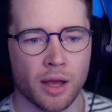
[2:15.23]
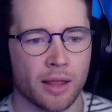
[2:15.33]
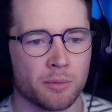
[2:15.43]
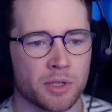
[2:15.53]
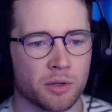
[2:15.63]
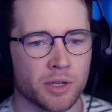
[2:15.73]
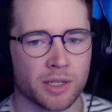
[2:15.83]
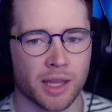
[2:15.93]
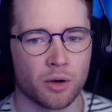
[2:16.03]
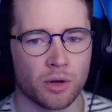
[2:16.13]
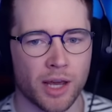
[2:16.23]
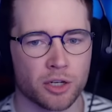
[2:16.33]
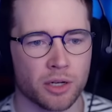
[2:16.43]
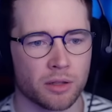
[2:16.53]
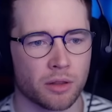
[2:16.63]
And then we still need to kill
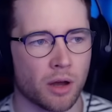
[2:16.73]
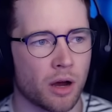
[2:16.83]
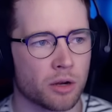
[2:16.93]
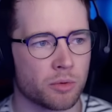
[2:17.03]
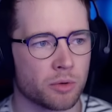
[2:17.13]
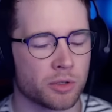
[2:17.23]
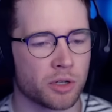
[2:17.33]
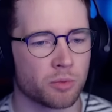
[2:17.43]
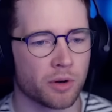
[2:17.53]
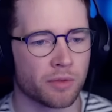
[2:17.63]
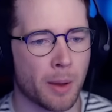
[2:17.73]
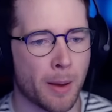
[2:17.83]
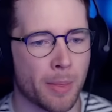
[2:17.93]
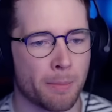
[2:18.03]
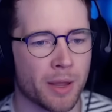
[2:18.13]
Leshy in the Darkwood, which is one of
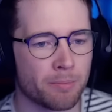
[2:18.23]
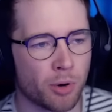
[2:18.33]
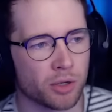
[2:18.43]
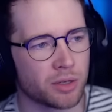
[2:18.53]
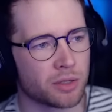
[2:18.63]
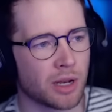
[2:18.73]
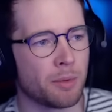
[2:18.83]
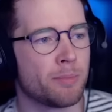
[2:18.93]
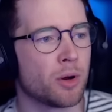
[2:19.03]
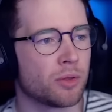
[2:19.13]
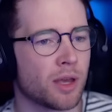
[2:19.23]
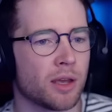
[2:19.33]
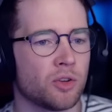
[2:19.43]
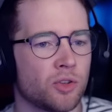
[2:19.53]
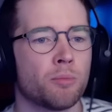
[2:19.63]
the, the big bosses. So let me build
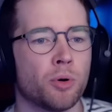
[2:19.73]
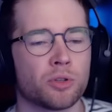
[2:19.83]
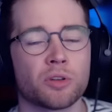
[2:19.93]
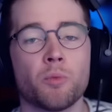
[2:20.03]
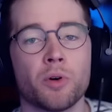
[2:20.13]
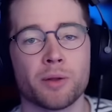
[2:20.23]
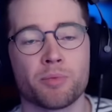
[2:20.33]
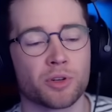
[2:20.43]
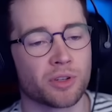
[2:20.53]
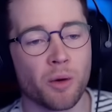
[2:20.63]
this. Put someone in prison.